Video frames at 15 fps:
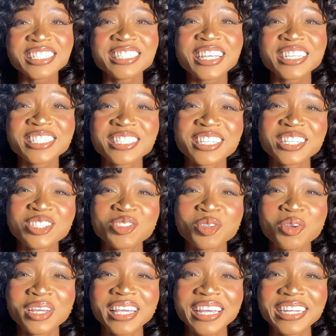
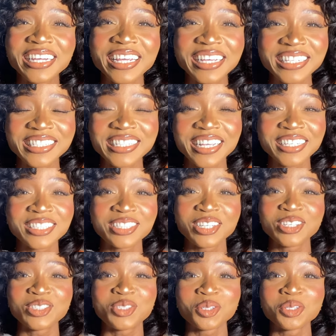62 Kenny,
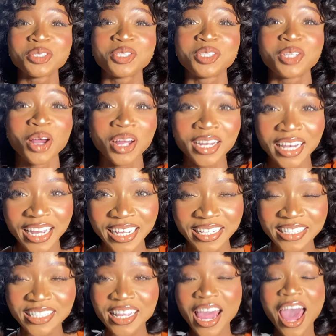
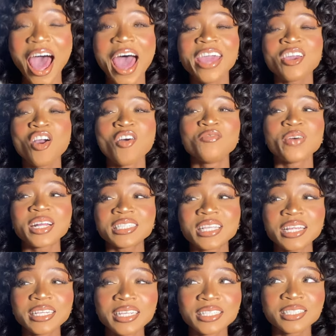$62. I
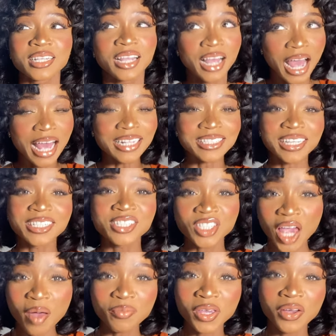converted it as a
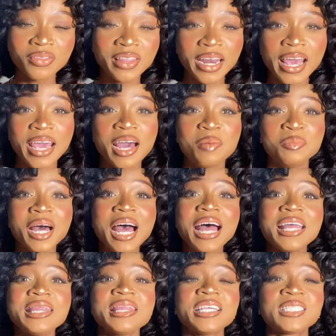sharp girl that I am,
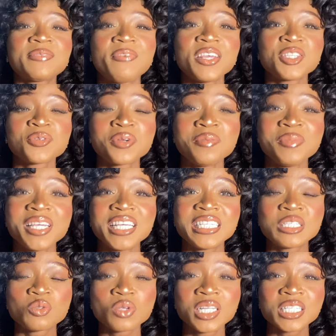and this face cream
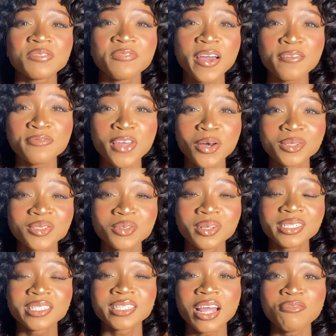is
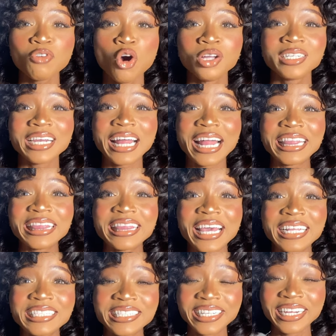
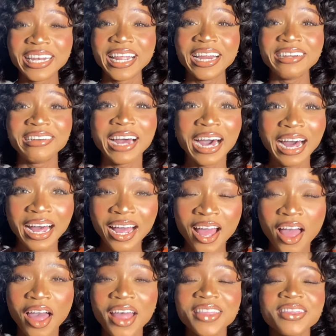25,730 naira.
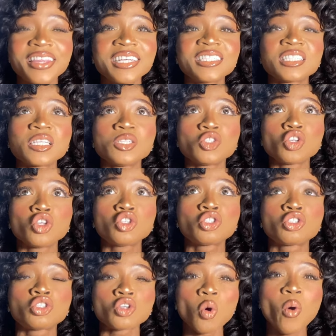This is
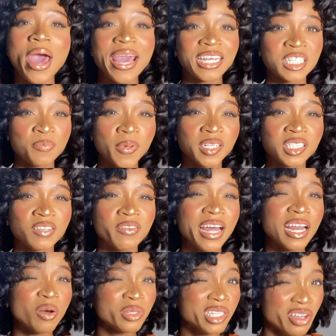so expensive,
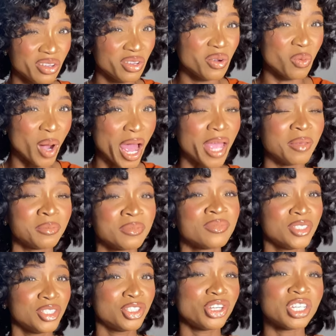and I'll tell you why.
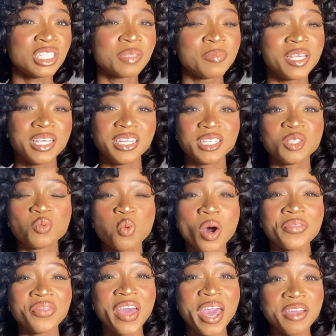Trust me, it is
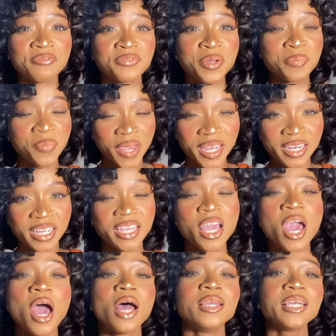worth every penny.
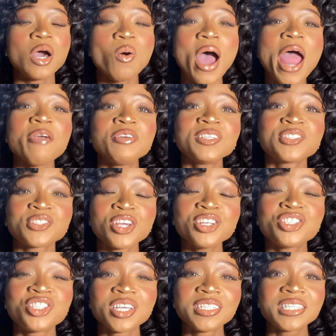Now, I
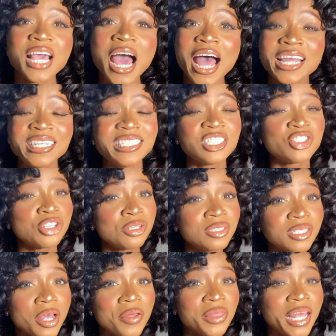researched it, and it
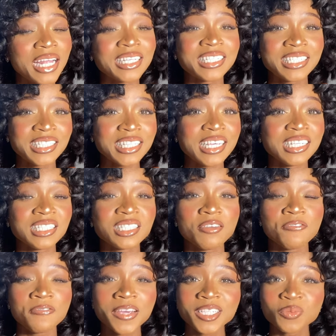turns out that this is the
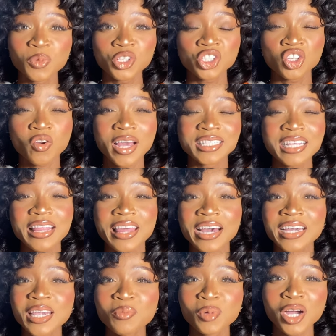face moisturizer
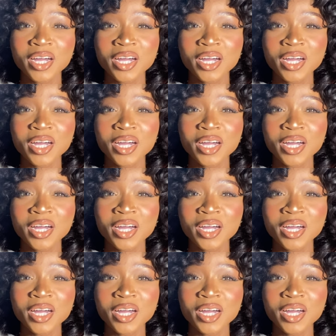that Kim